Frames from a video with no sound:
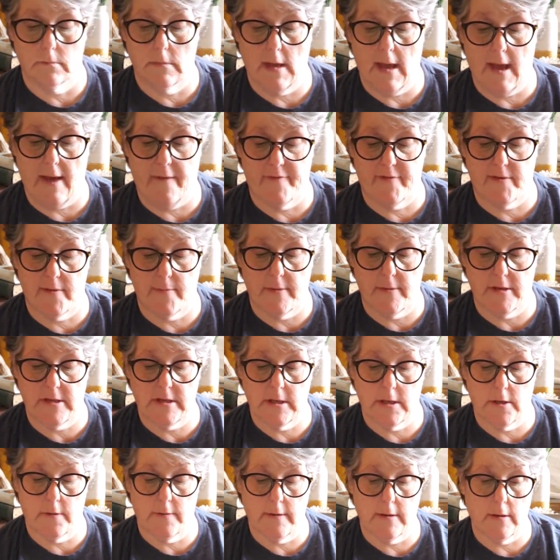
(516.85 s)
have some
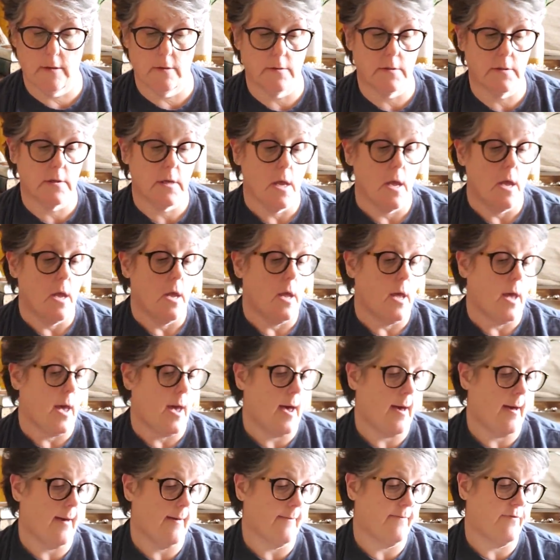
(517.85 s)
materials.
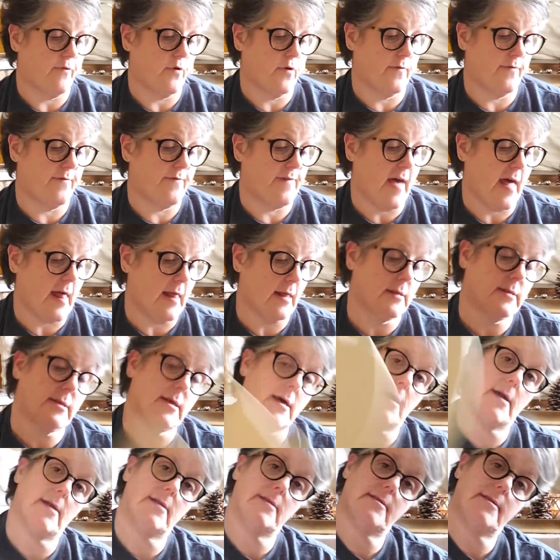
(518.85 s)
For
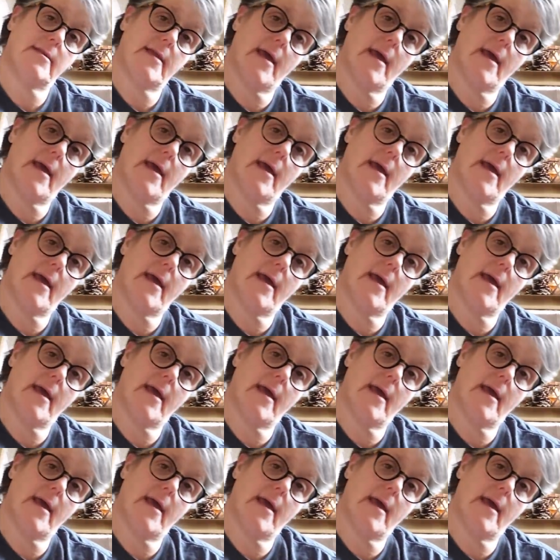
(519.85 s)
Valentine's